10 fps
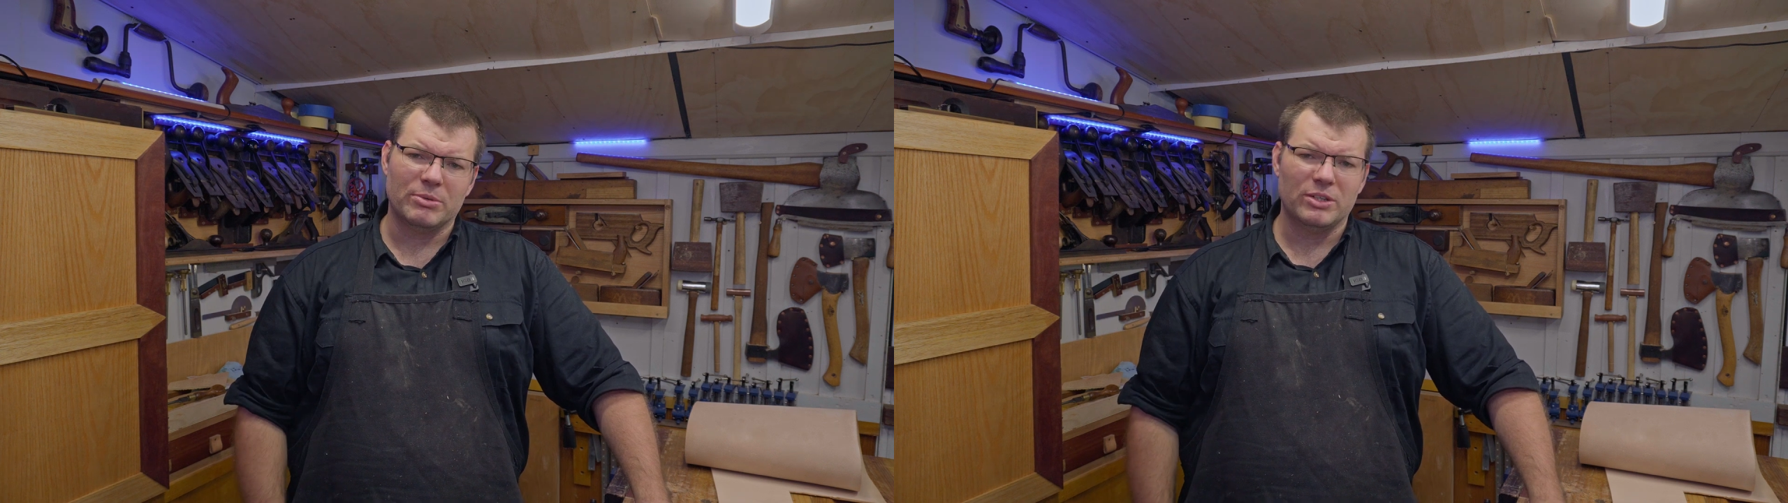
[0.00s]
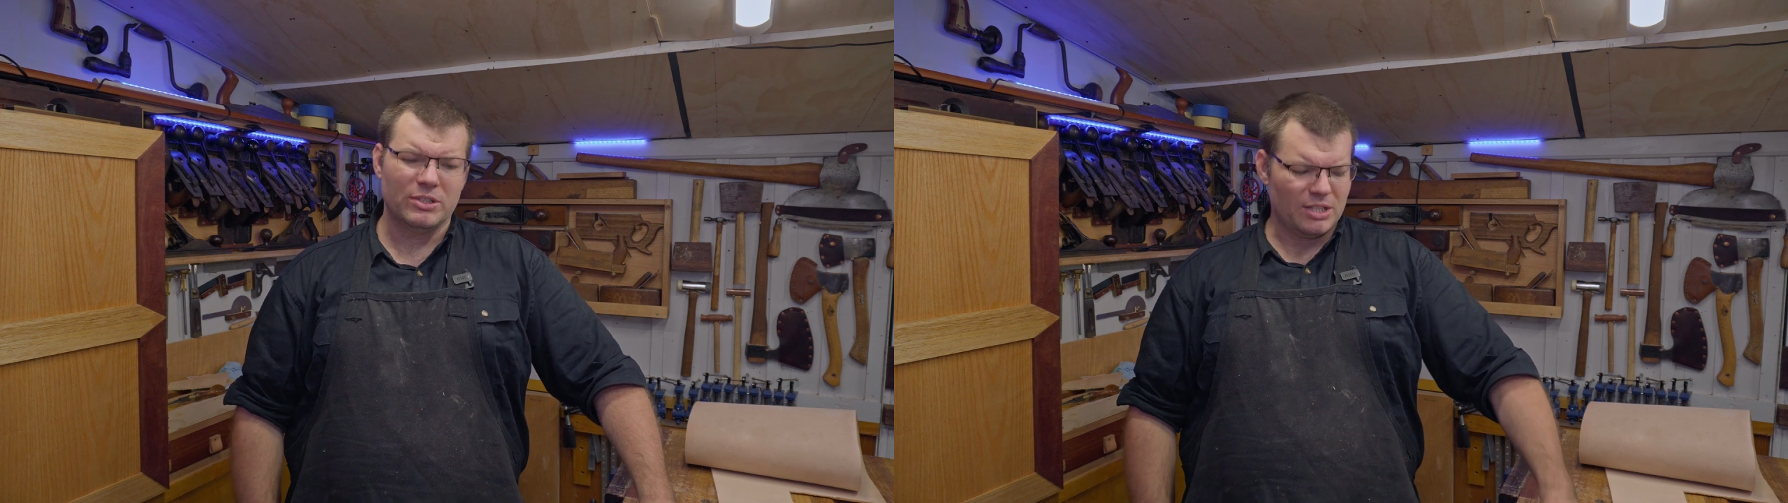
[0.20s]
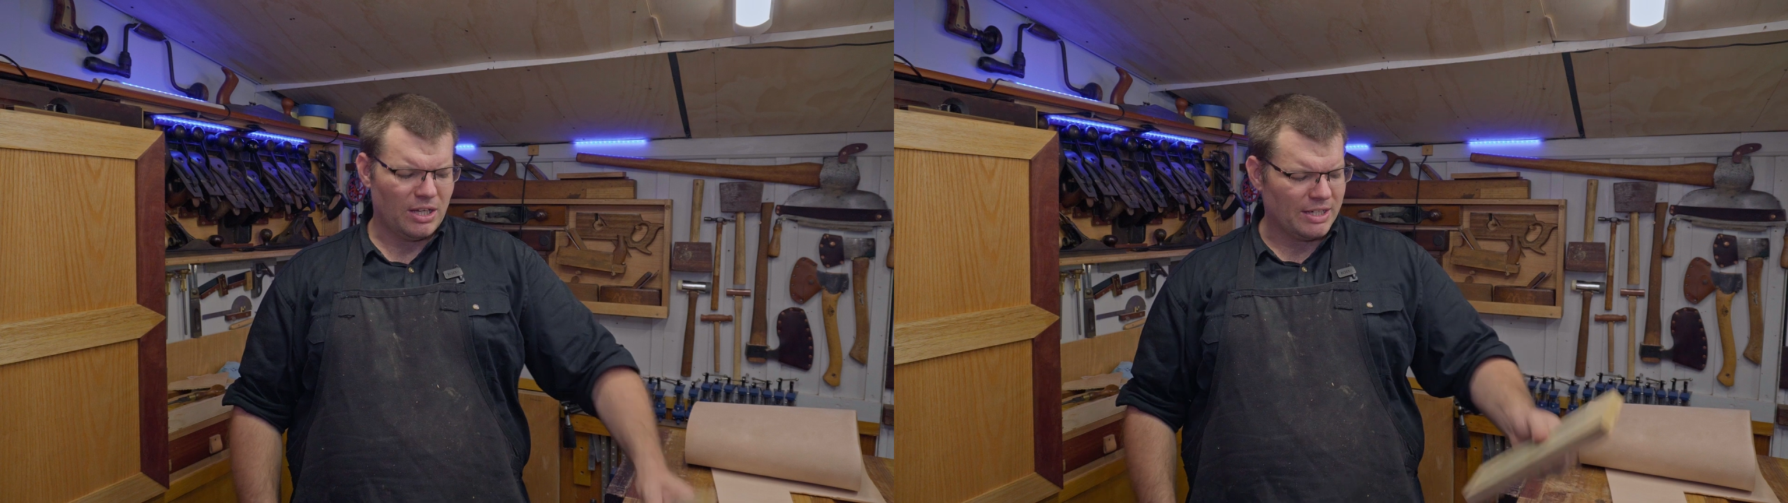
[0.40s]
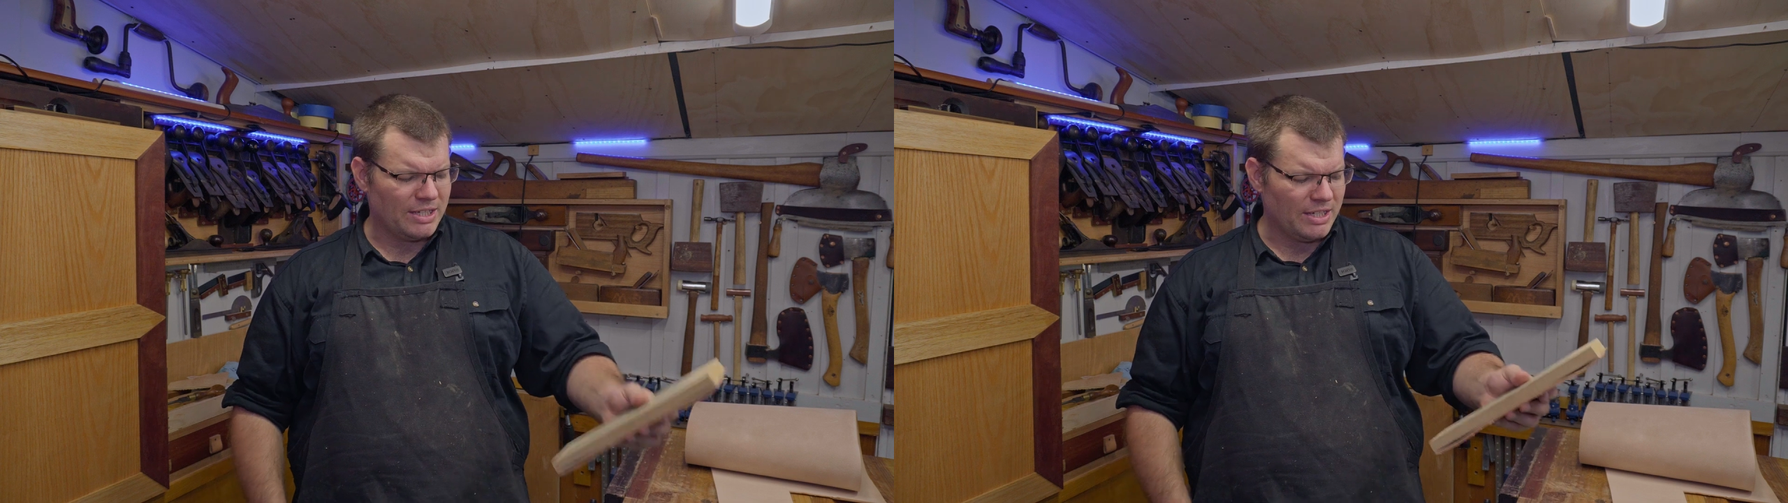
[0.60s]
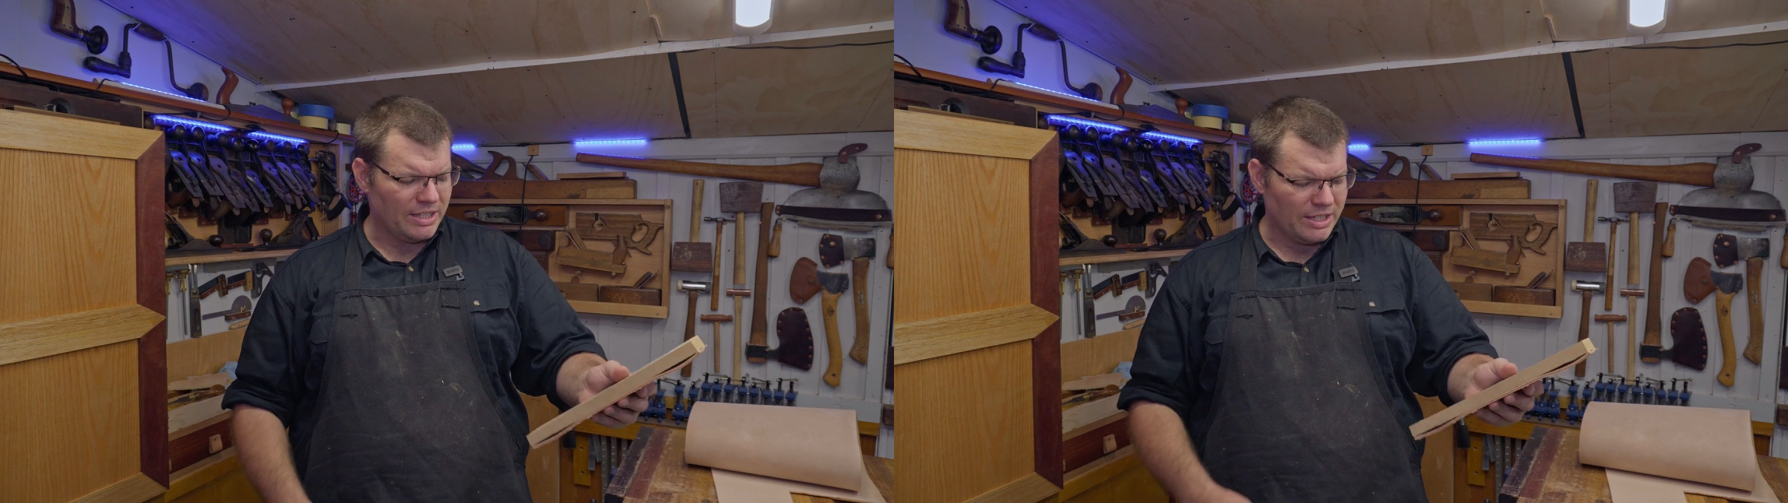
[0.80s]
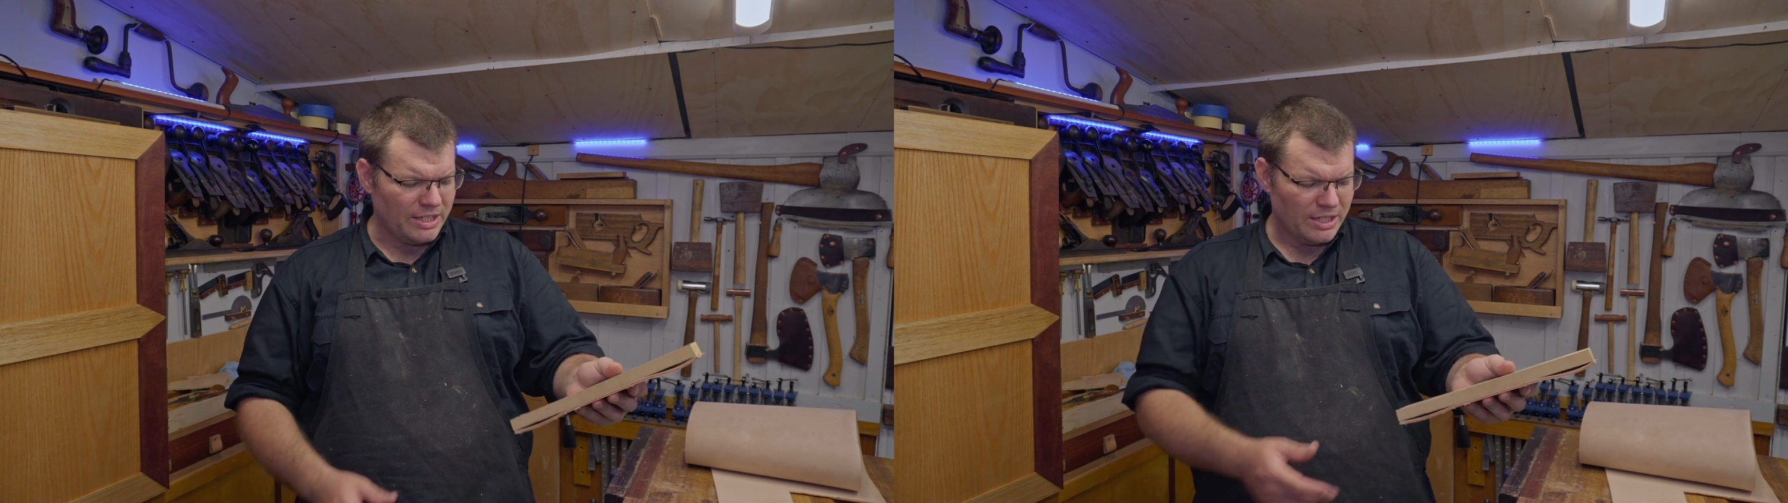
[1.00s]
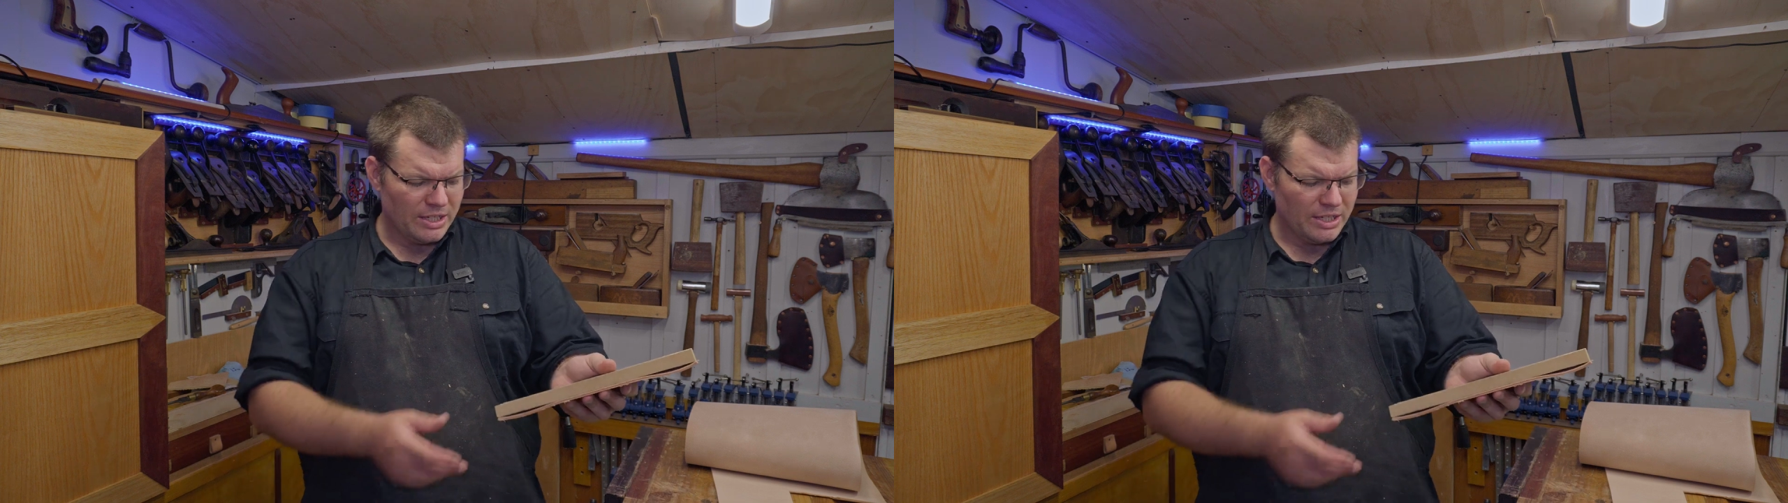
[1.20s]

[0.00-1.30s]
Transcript: because ideally